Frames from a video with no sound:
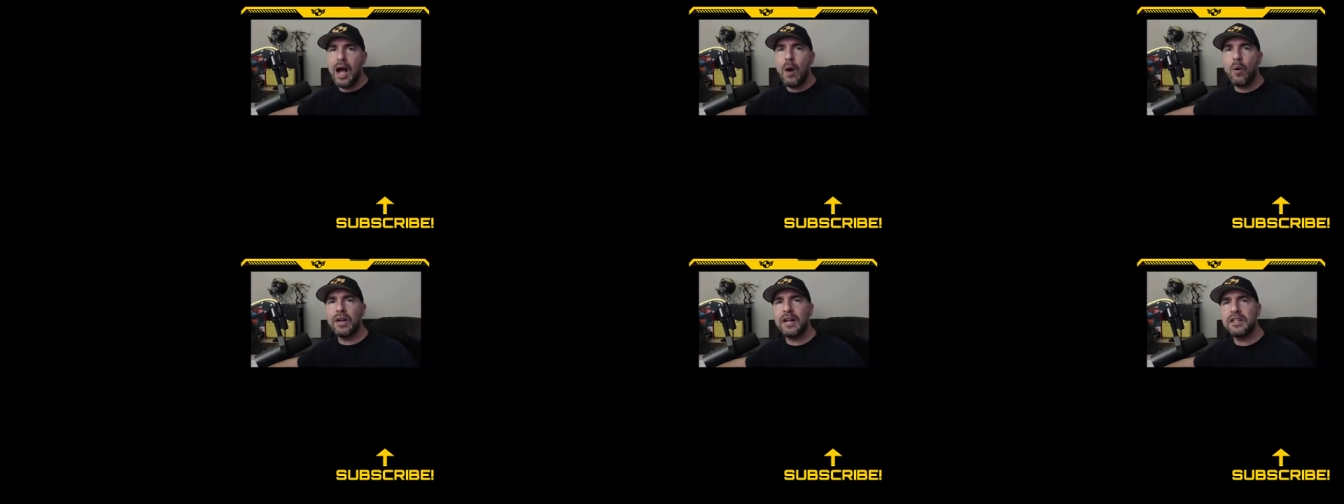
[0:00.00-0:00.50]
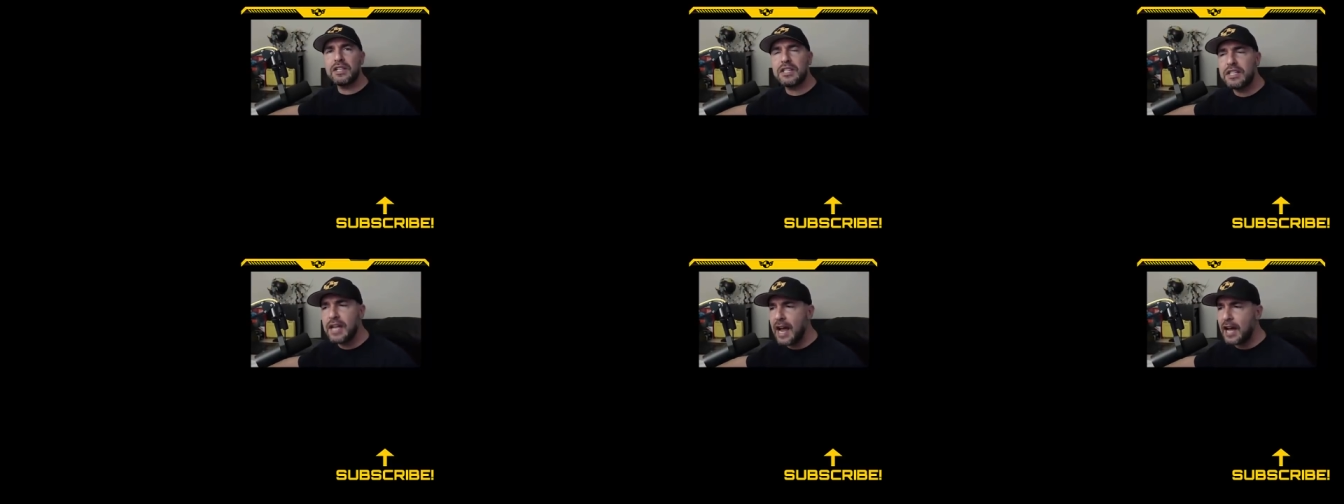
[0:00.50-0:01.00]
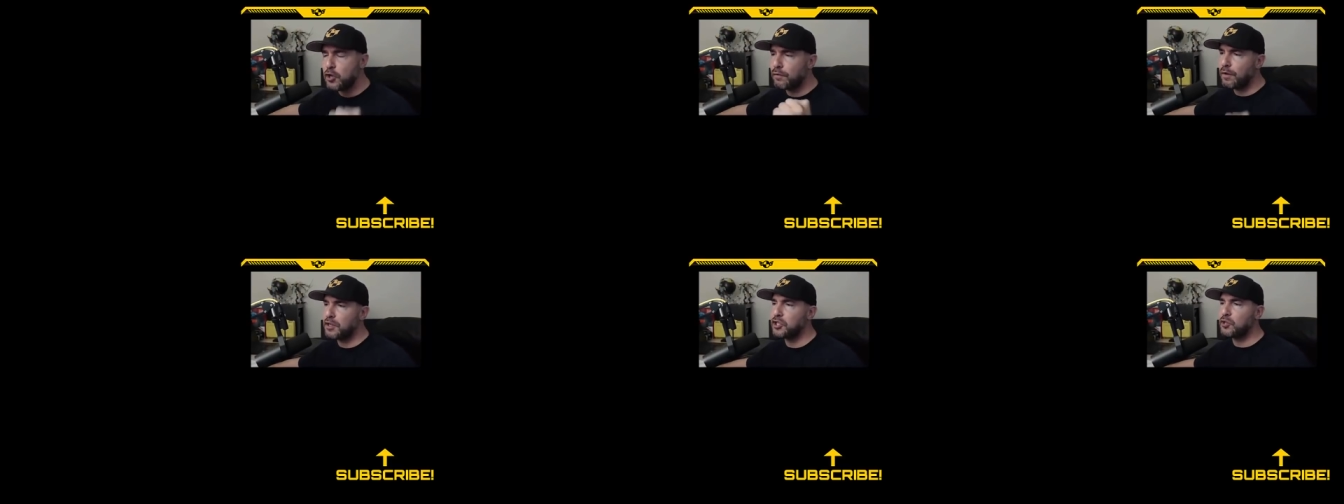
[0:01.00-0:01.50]
I want to understand your
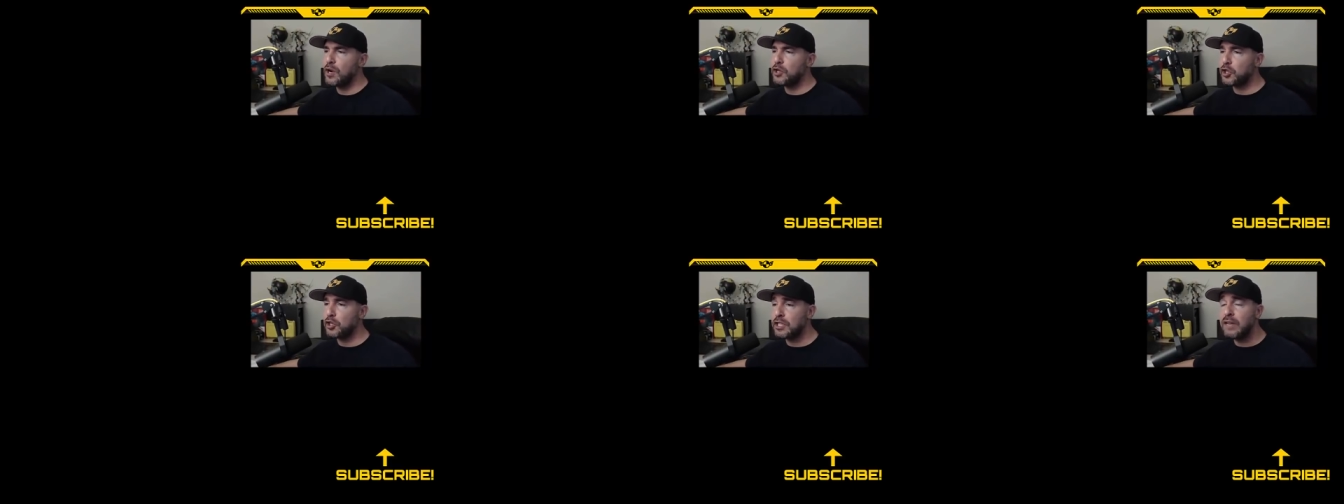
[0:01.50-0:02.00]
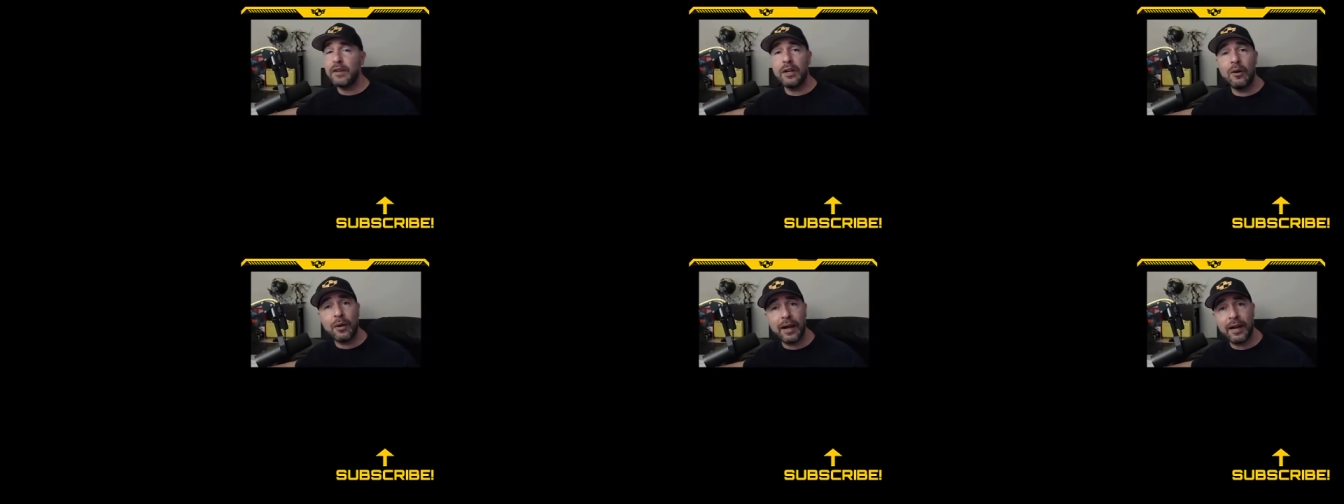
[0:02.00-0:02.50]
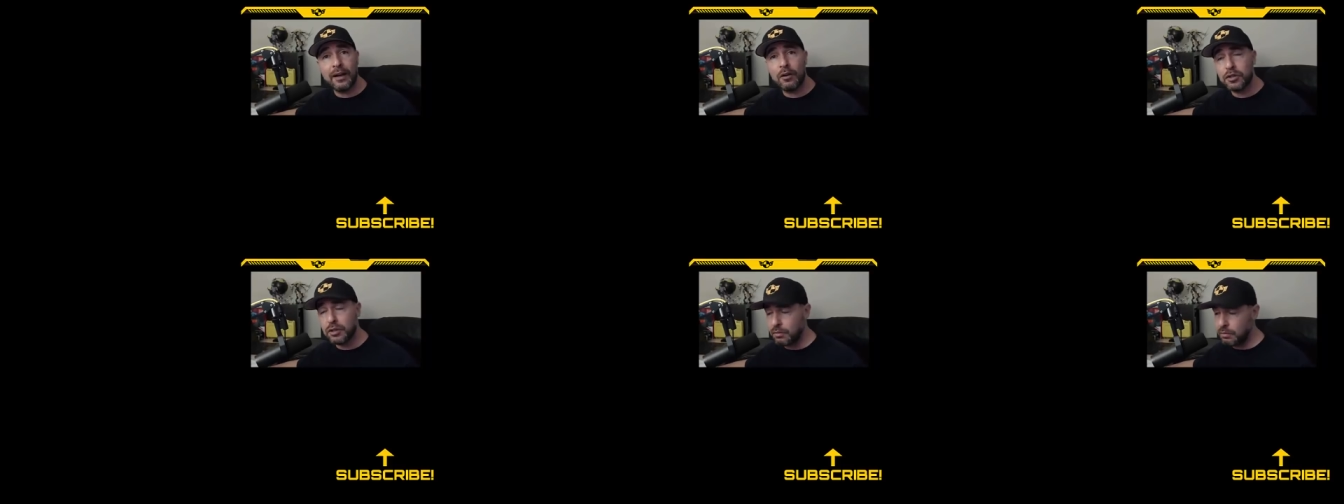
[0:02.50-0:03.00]
frustrations. And if you don't care,
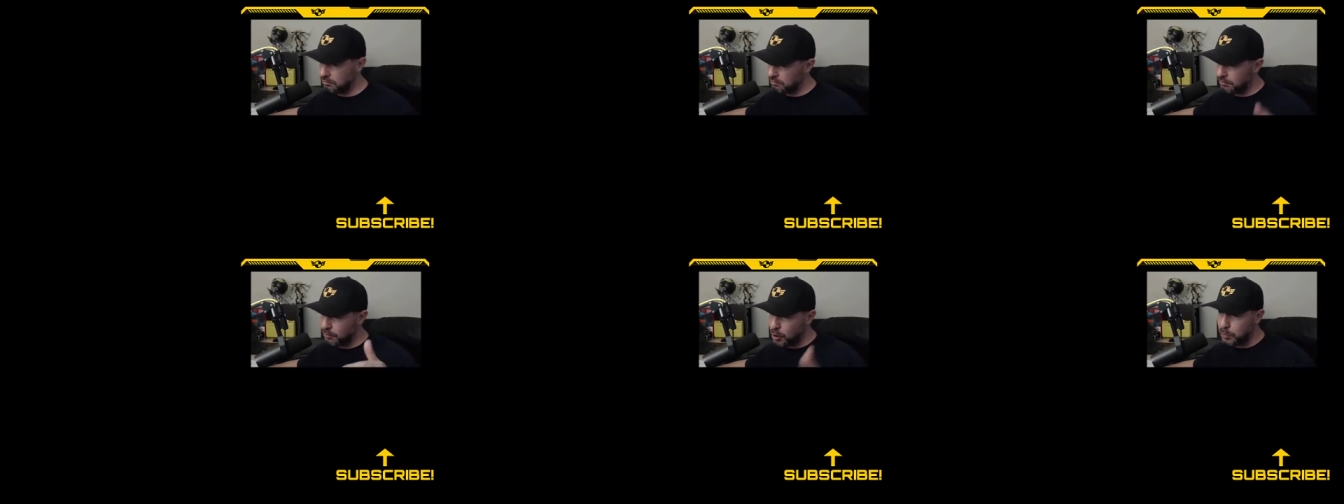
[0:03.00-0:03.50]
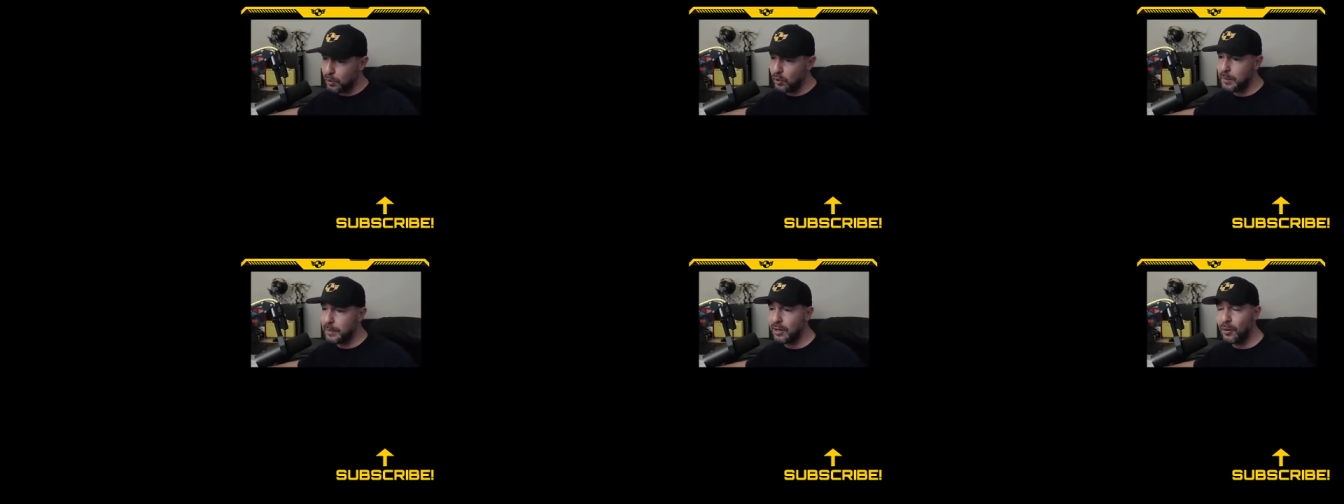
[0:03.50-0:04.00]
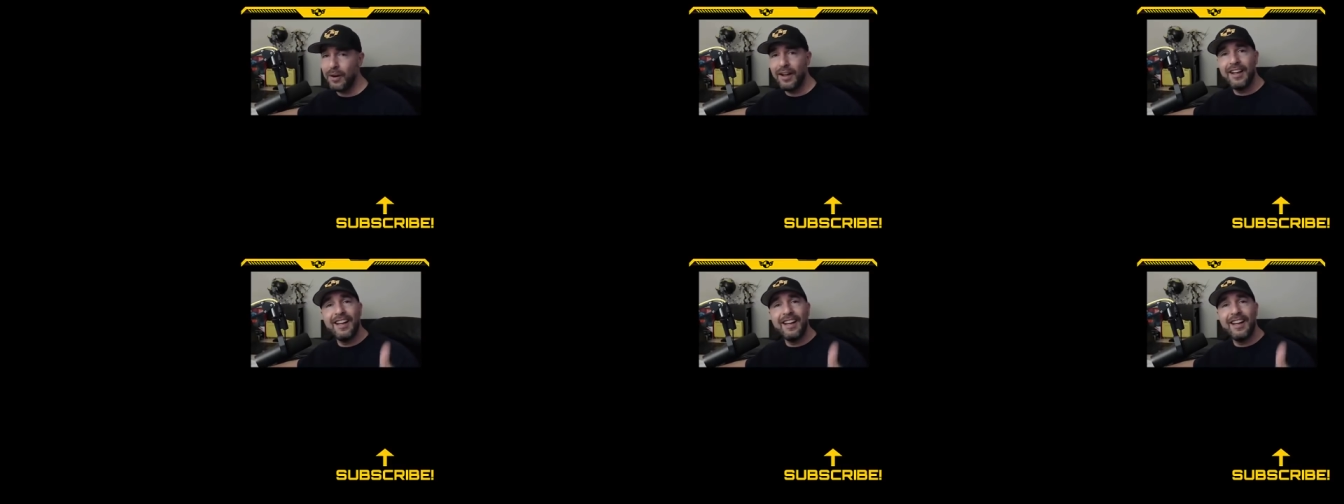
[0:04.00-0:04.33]
also, post below. Let me know.